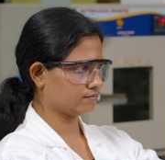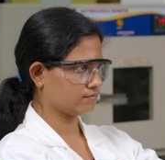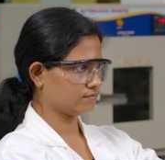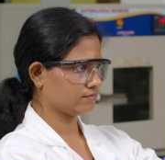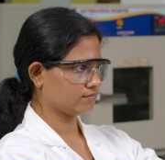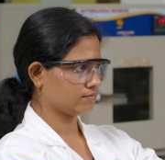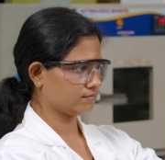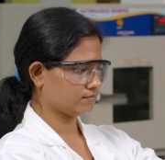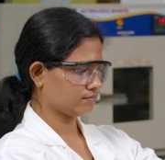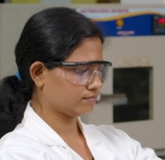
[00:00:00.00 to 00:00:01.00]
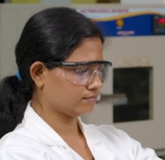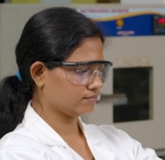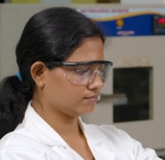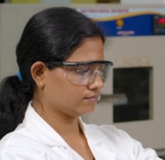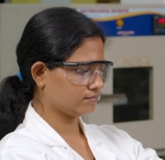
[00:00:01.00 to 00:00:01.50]

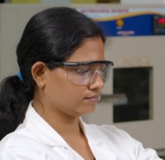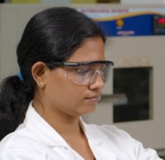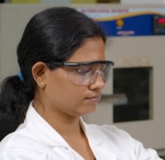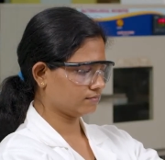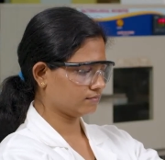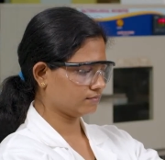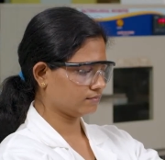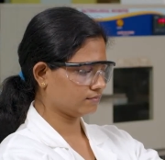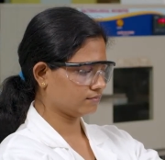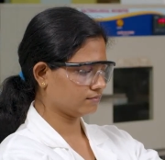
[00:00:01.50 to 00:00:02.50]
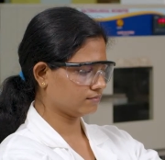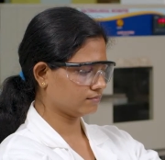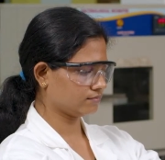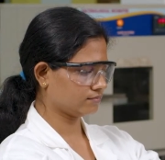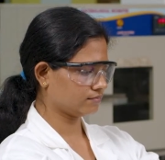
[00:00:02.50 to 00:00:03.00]

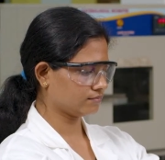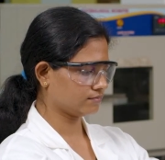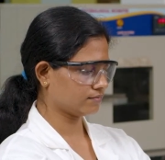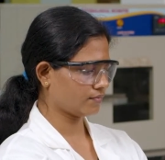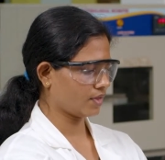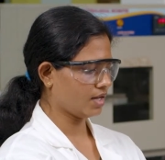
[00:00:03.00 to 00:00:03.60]
(silence)